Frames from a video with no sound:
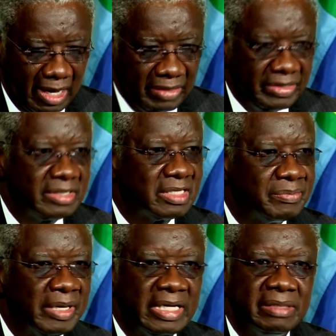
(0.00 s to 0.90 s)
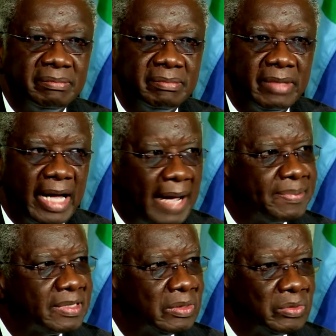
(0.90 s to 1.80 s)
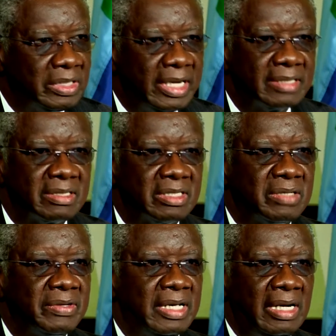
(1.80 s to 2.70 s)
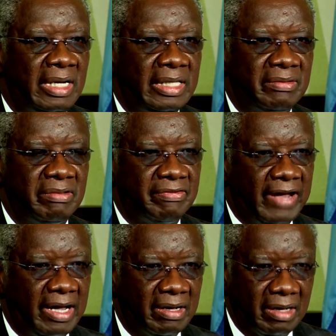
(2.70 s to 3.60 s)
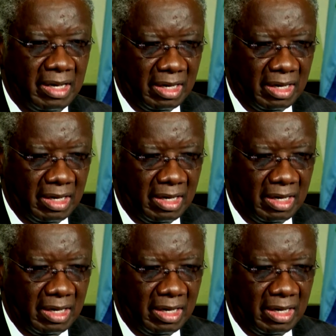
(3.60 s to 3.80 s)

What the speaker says: And this has become absolutely necessary in light of the fact